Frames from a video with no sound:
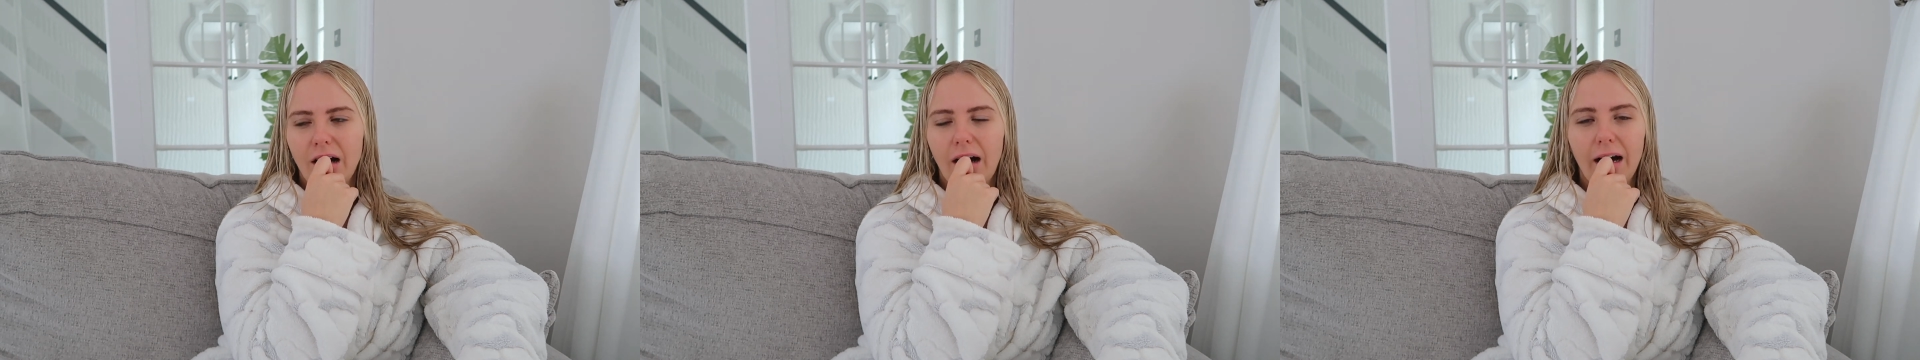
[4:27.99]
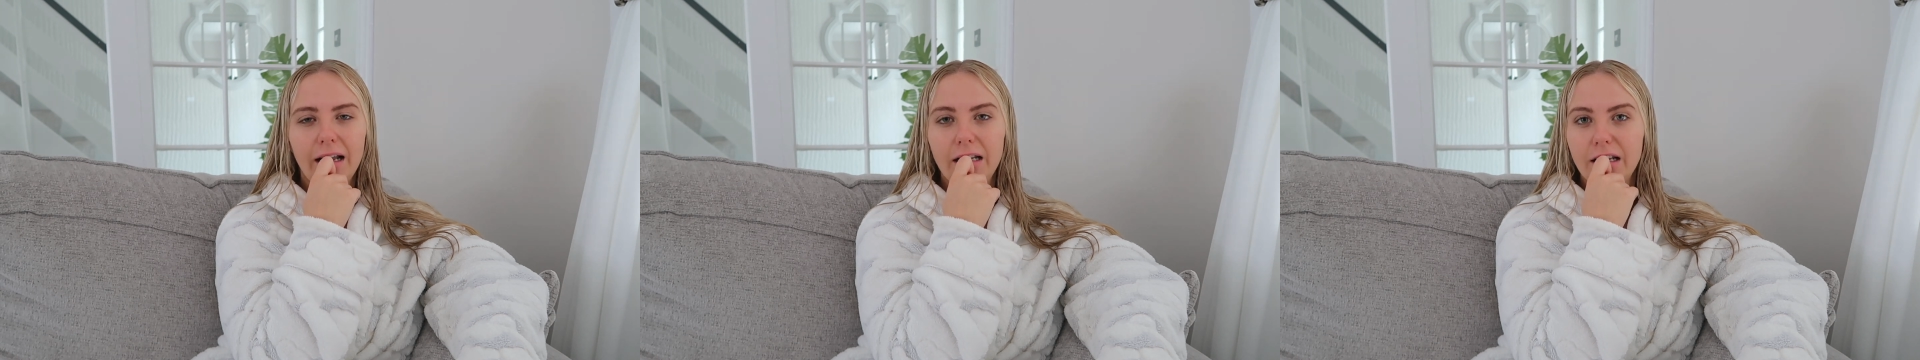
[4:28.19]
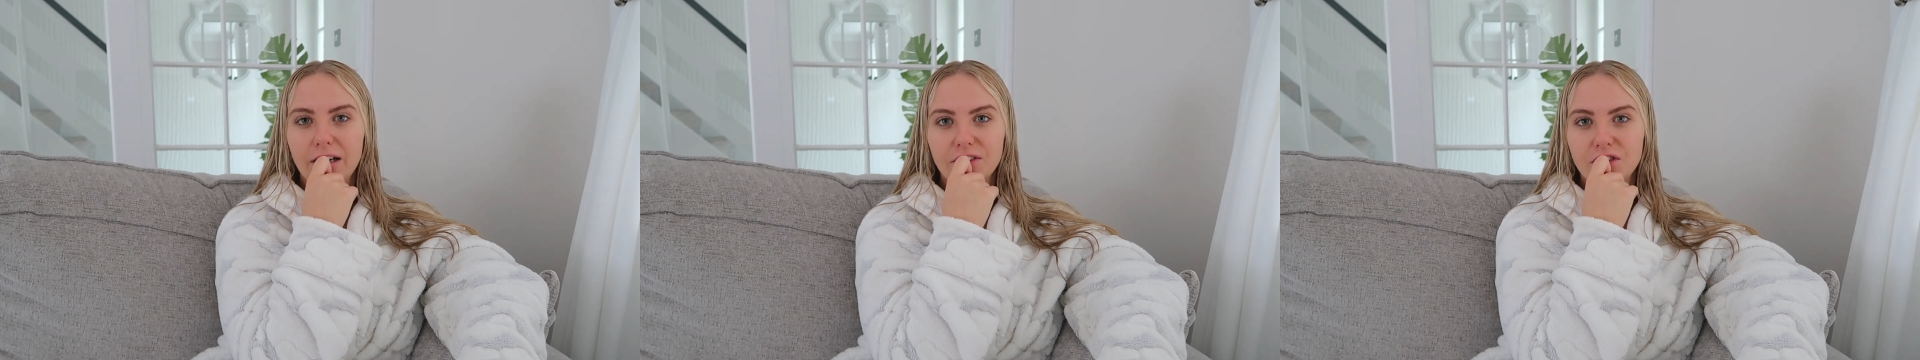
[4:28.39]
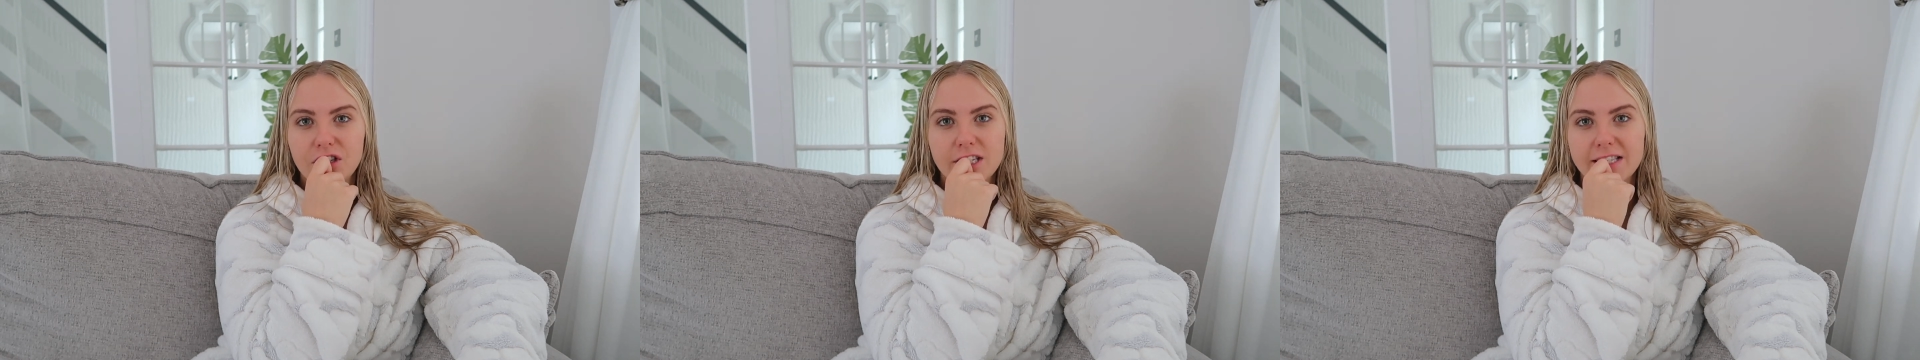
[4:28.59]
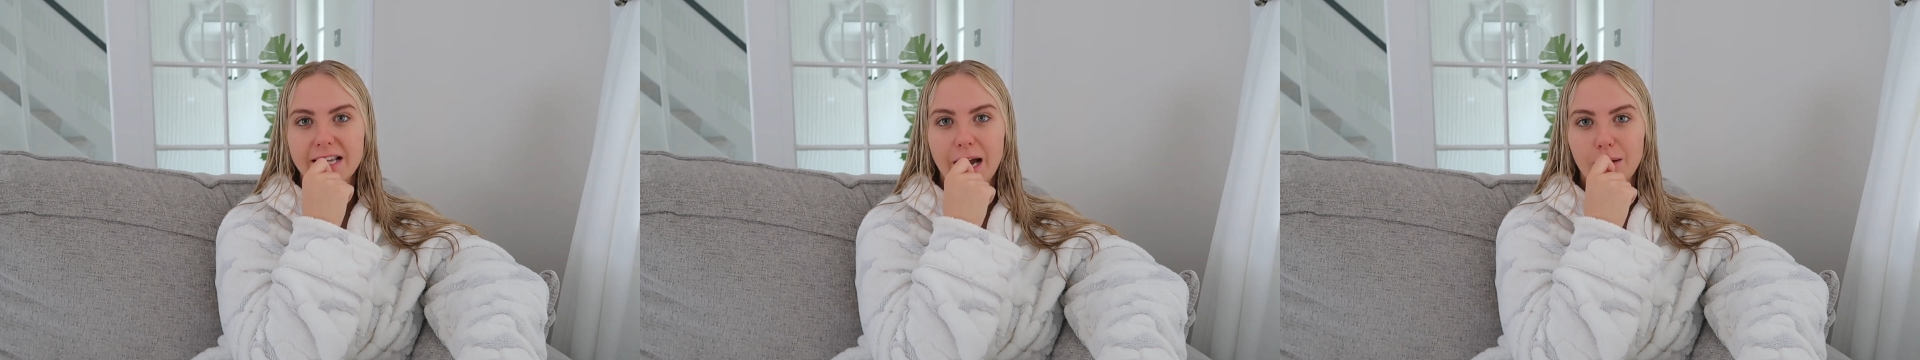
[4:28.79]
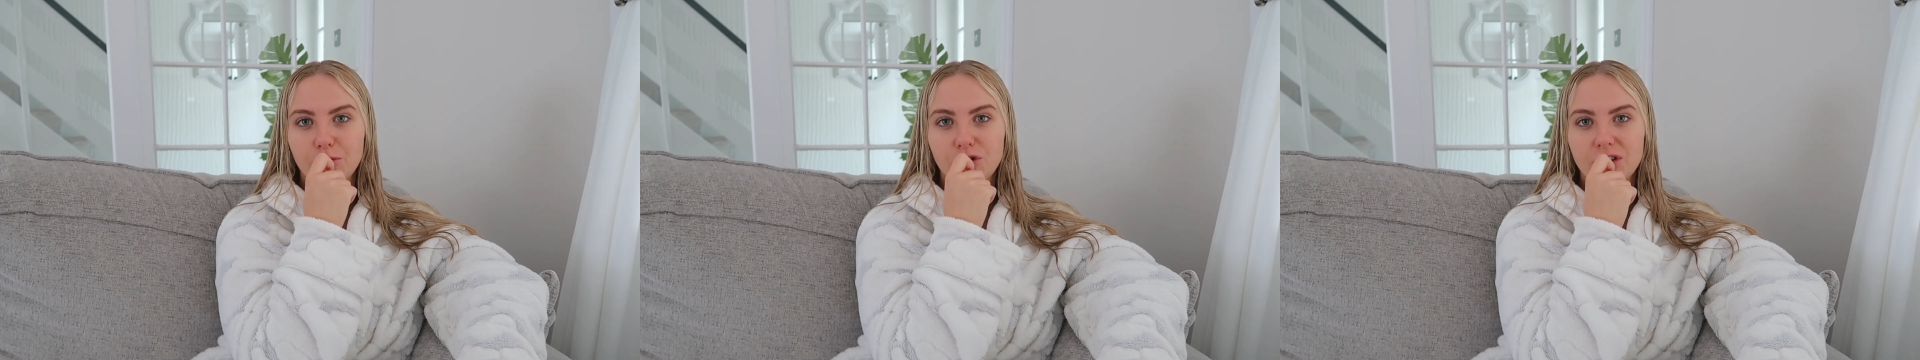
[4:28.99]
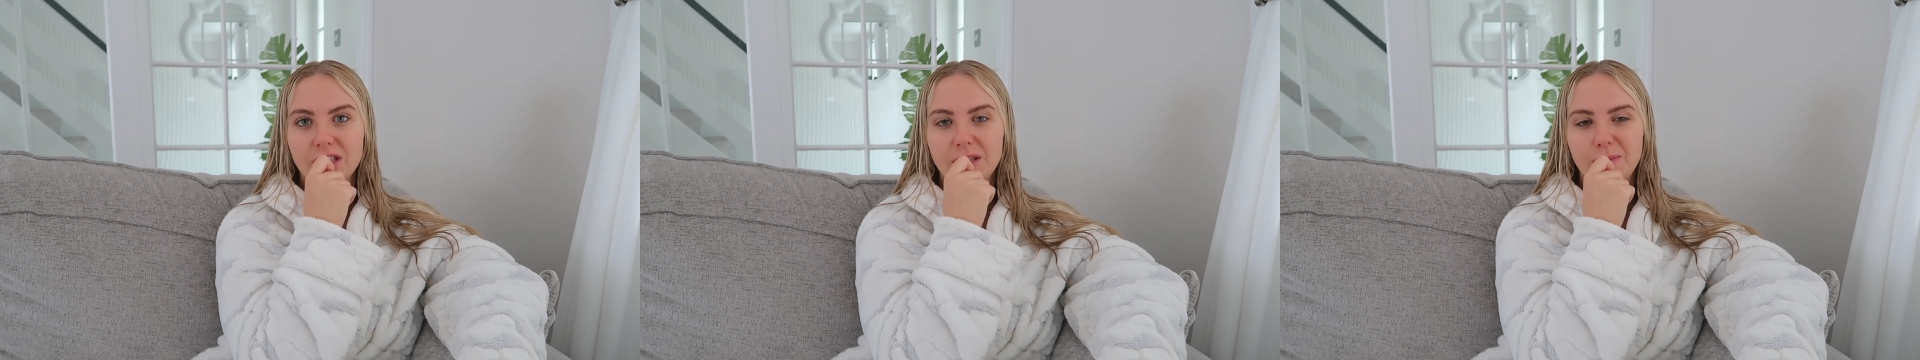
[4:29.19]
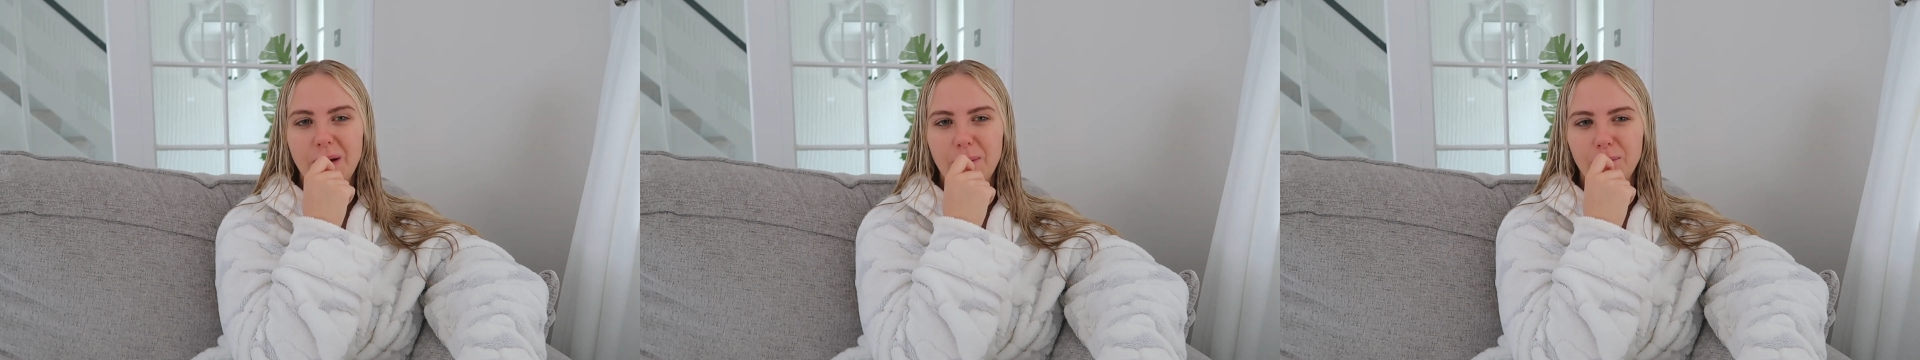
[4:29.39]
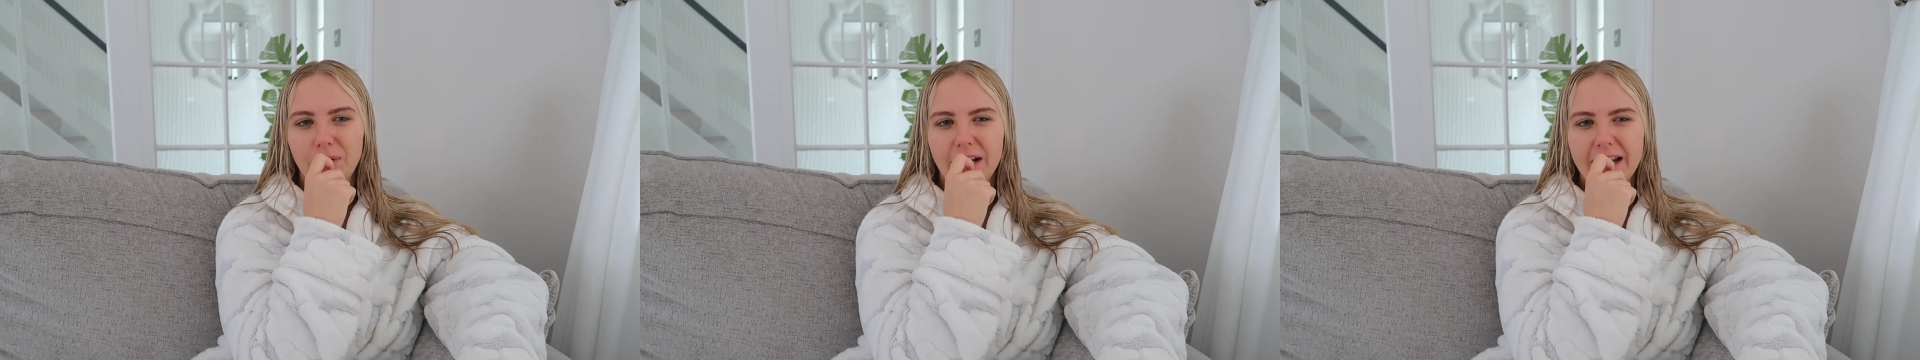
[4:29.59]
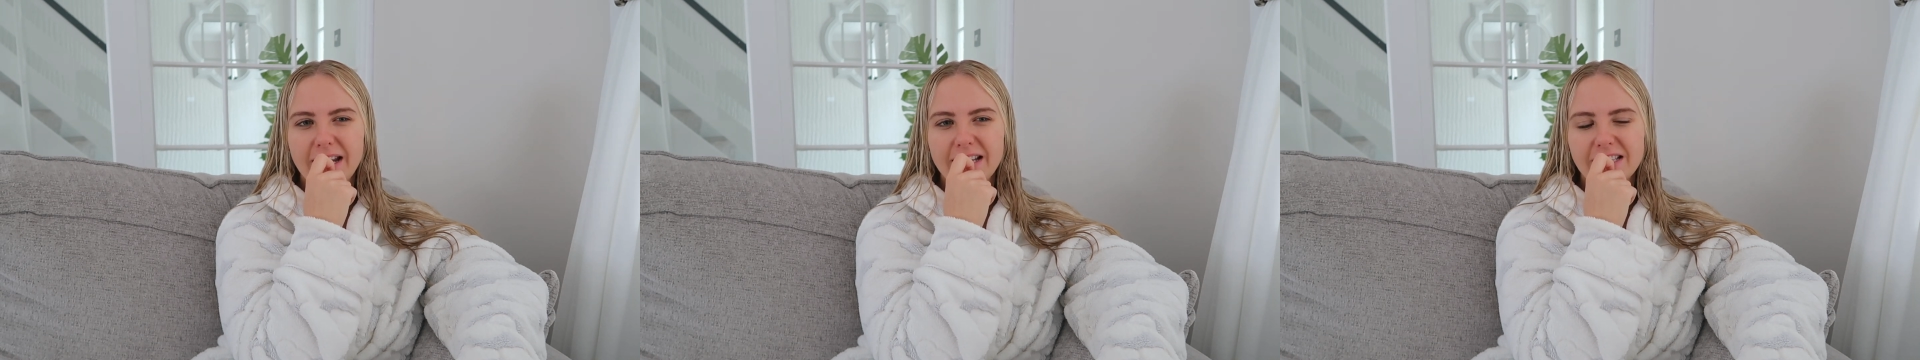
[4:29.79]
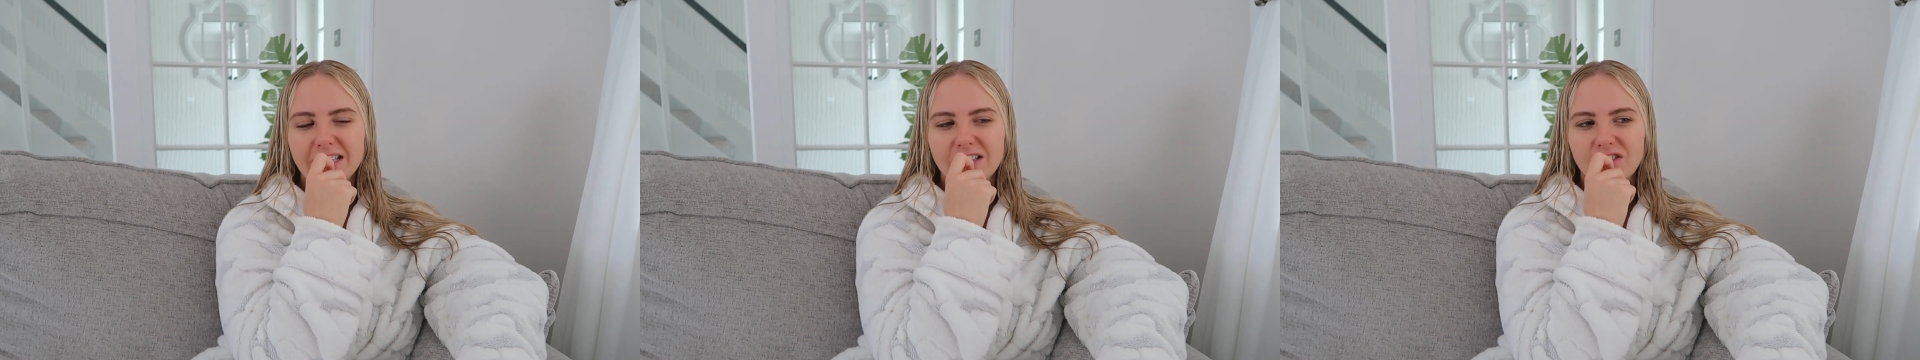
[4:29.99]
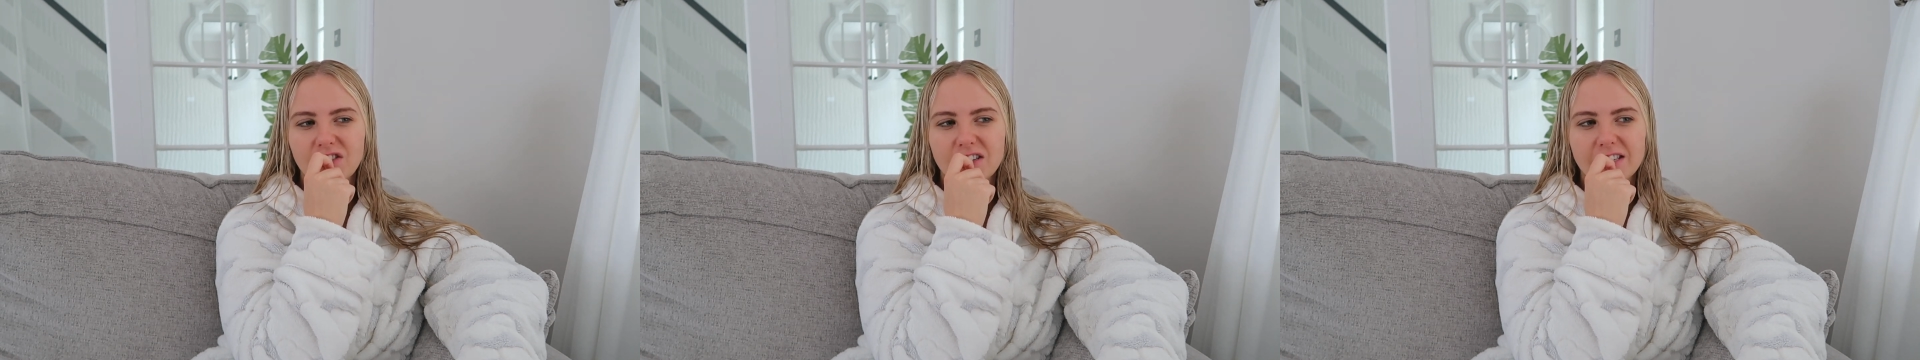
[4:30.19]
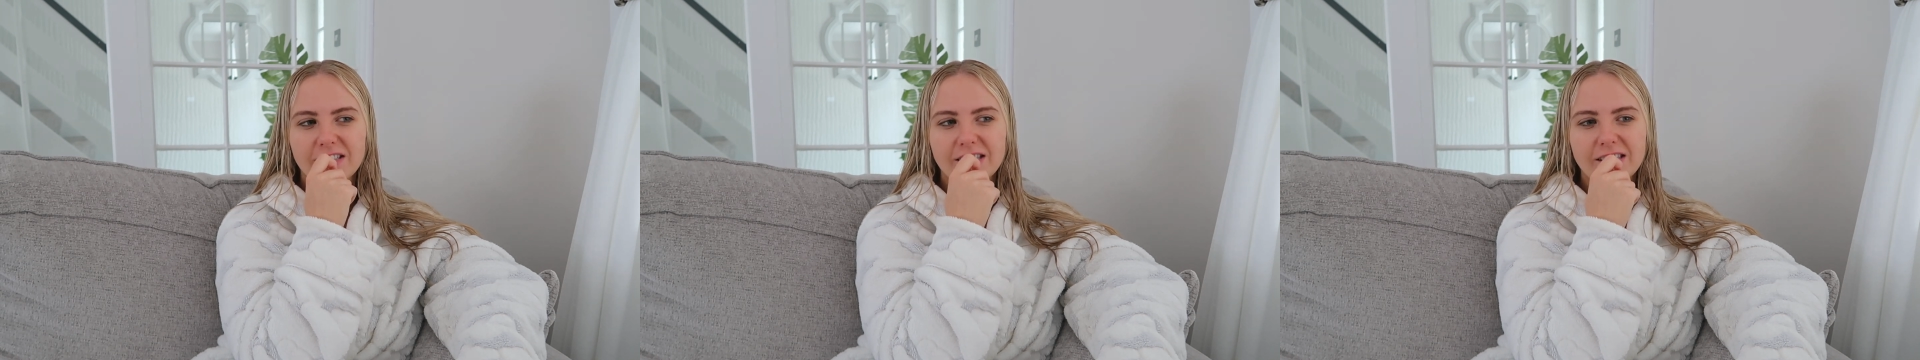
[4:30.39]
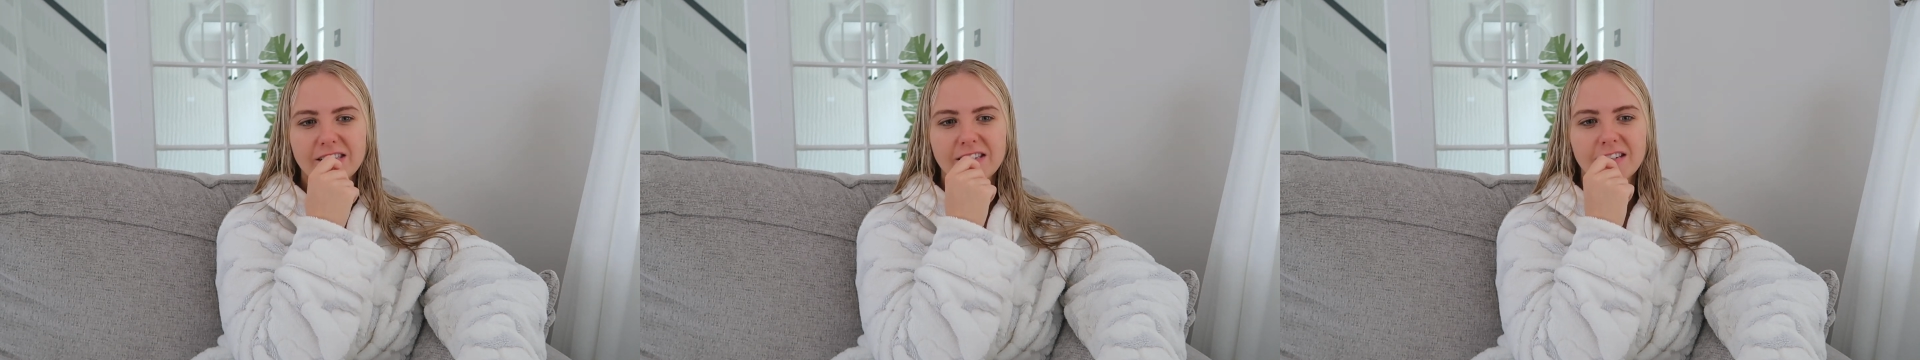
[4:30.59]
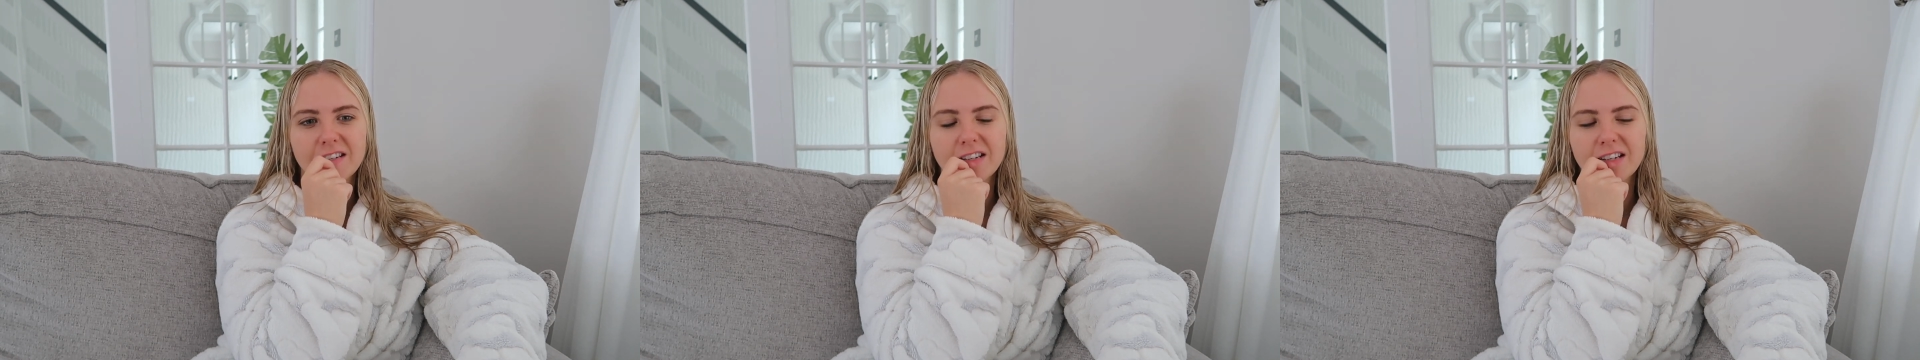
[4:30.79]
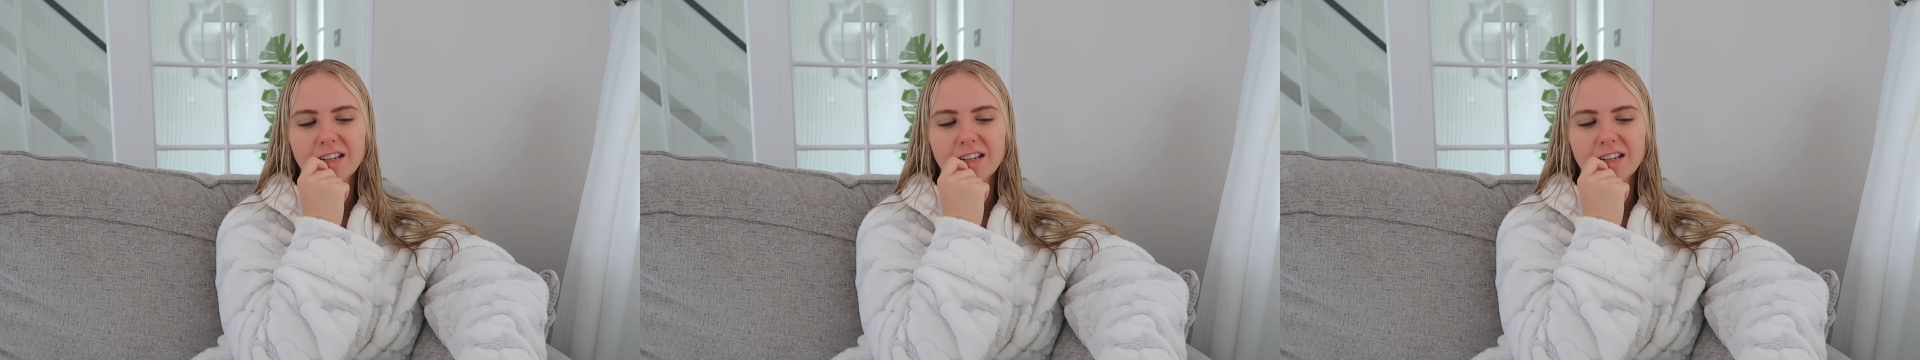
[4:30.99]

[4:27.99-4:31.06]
I love just capturing the memories, and just